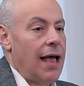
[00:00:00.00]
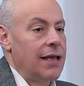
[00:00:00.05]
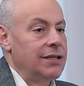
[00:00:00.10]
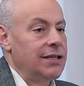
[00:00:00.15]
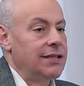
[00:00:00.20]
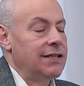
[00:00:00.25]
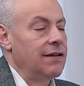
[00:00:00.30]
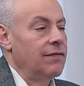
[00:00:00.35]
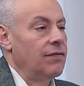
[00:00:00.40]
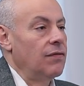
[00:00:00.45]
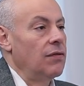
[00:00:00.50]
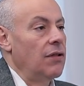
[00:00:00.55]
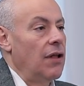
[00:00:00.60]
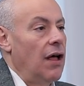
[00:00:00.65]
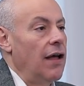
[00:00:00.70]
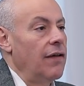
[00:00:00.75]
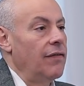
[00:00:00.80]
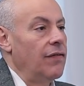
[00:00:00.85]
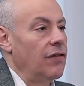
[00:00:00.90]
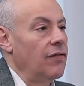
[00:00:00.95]
civil
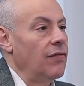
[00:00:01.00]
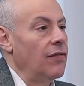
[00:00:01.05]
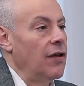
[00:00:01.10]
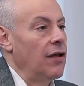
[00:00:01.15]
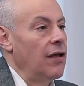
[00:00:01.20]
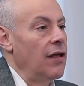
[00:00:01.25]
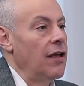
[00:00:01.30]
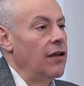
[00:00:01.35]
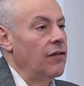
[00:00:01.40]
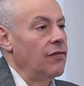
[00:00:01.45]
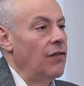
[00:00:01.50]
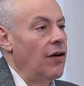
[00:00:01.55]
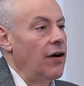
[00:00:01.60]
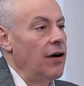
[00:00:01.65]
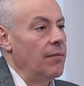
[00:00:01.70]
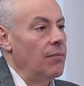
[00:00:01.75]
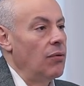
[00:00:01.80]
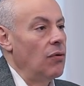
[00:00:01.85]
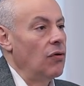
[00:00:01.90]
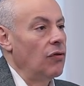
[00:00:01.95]
life is very
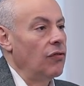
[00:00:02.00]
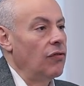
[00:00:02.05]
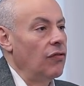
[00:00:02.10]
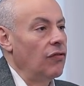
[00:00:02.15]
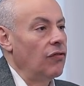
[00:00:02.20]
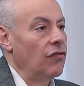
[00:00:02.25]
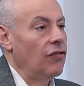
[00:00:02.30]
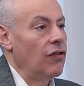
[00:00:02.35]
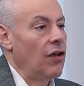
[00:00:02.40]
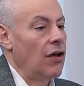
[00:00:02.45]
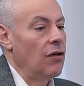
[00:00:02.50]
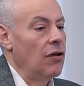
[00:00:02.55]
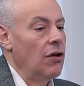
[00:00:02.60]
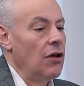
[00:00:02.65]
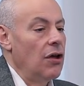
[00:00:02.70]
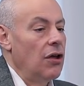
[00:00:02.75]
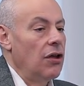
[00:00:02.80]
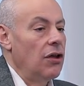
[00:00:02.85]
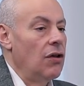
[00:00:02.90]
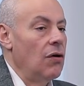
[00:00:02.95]
important. So
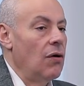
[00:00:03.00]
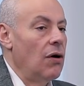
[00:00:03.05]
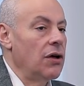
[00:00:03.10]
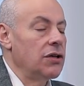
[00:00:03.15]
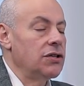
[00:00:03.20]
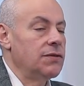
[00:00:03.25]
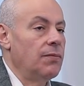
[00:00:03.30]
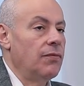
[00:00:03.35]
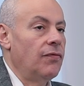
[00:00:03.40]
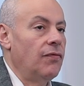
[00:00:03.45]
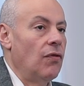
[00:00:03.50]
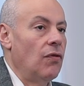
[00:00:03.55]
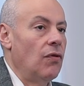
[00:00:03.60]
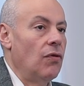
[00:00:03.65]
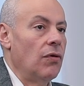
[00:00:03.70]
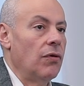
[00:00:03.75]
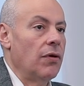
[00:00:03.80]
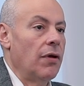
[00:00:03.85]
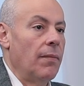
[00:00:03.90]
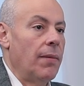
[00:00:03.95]
you asked
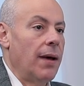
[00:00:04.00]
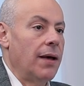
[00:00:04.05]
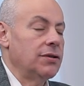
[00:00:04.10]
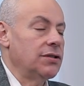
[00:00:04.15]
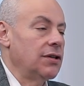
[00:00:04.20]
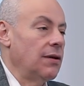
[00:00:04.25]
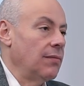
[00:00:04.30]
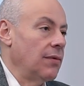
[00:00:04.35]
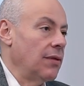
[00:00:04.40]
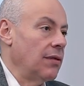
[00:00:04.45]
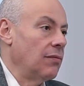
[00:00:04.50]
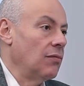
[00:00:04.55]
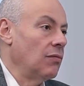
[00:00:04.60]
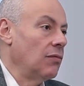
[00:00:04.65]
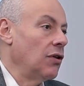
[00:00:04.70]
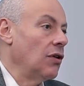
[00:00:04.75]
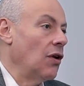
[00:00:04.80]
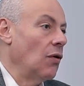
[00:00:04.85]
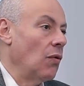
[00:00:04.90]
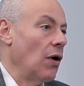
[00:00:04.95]
before about some of
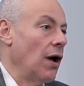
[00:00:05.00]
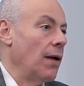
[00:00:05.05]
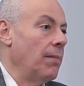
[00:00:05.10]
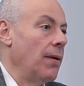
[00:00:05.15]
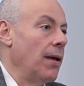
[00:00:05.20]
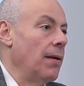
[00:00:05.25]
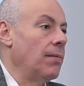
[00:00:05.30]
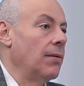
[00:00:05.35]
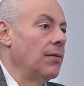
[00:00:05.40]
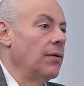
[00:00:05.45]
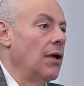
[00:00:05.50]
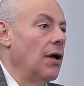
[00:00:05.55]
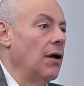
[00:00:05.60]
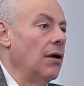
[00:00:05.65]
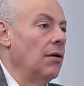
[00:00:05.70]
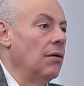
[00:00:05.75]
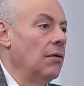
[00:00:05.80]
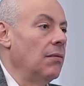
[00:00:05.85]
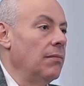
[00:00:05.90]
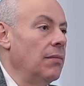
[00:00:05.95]
why people
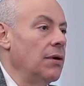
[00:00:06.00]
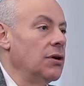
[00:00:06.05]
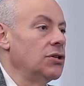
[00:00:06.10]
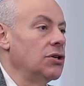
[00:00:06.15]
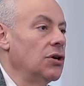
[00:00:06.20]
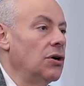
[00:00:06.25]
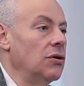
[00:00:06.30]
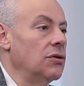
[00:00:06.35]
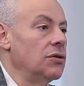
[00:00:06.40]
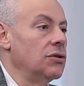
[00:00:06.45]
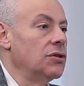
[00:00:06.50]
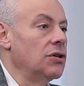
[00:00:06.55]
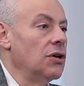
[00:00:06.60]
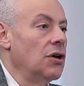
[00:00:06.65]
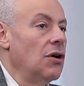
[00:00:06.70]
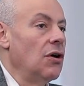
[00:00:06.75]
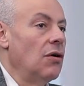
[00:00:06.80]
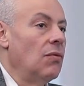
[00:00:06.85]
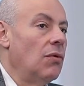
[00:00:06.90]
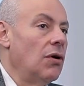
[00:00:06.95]
know Mishcons.
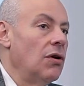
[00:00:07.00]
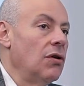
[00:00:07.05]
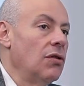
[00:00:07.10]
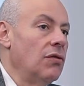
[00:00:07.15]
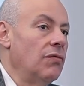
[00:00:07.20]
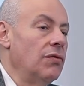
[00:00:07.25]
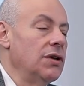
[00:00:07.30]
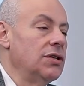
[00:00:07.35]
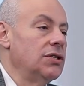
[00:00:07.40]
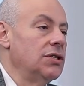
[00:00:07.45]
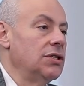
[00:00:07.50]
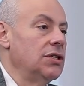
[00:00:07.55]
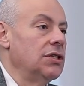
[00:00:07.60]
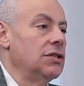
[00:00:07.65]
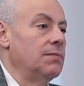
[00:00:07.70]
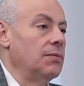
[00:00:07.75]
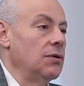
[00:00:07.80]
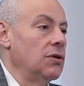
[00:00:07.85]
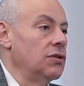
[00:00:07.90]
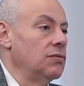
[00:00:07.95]
One of the reasons
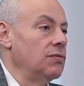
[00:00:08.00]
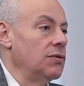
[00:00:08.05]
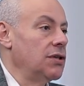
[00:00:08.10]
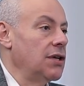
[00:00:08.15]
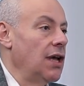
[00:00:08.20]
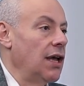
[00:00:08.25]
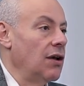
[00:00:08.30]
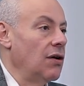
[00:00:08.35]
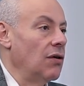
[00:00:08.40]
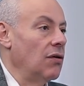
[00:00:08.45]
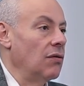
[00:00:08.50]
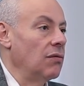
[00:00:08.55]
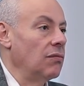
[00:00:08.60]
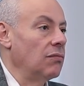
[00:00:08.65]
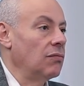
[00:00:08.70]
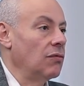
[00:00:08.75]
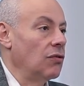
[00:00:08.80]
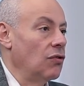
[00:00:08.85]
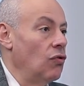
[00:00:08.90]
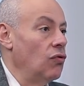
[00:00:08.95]
is because we take
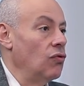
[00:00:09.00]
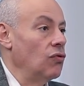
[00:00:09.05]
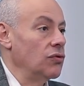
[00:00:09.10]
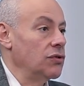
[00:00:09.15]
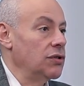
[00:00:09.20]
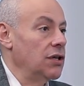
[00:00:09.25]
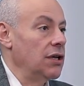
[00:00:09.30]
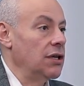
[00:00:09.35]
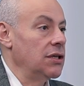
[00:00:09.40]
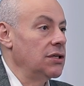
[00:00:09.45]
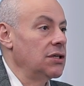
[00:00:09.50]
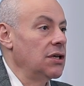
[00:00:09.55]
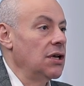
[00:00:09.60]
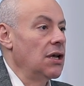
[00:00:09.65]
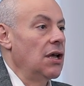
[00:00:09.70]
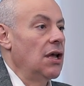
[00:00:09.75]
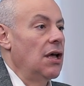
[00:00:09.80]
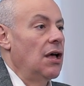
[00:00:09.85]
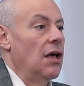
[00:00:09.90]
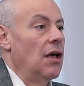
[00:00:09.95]
on causes,
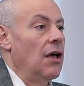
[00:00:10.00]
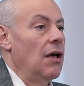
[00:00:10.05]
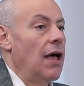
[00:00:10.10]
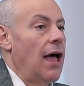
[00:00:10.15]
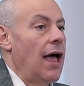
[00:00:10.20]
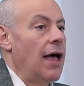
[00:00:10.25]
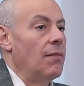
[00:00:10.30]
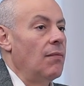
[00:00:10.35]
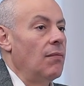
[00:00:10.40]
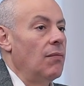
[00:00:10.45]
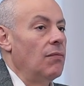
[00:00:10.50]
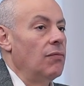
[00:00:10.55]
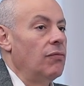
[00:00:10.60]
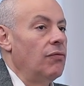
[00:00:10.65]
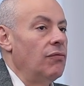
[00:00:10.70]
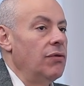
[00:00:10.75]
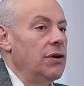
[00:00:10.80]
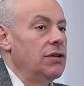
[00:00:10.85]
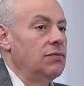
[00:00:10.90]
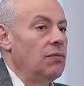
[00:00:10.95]
and the
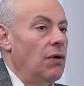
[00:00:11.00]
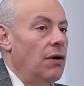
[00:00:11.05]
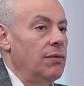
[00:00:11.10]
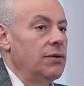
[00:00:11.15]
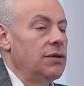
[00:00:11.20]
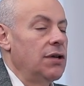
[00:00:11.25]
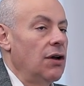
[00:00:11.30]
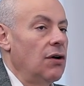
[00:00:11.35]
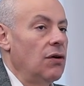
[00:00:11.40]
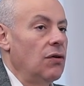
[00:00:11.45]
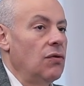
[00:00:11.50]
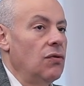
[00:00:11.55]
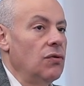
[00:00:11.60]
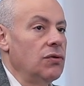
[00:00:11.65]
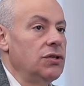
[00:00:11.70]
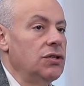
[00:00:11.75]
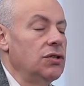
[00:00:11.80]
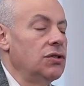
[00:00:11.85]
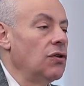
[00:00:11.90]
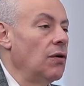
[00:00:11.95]
reason why we take on
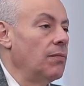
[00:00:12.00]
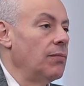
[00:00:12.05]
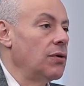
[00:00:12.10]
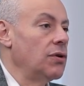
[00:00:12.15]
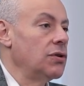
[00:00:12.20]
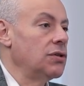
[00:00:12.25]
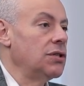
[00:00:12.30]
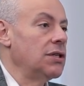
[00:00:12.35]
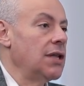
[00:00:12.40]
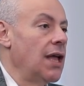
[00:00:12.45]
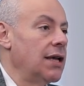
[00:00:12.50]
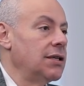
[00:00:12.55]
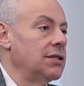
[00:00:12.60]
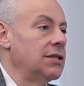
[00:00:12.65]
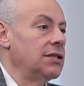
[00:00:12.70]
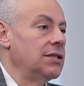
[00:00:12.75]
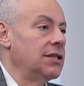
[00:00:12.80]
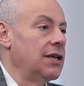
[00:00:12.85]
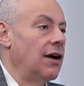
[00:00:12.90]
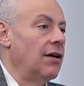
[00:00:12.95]
causes is not because
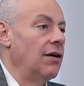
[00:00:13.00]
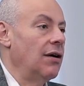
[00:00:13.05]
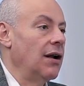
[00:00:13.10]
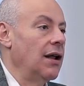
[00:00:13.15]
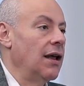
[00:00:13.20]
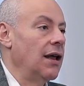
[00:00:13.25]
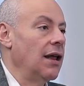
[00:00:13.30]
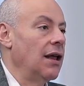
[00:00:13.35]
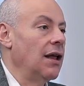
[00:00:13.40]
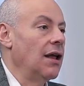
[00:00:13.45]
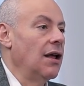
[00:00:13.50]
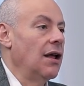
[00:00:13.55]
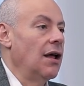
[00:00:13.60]
necessarily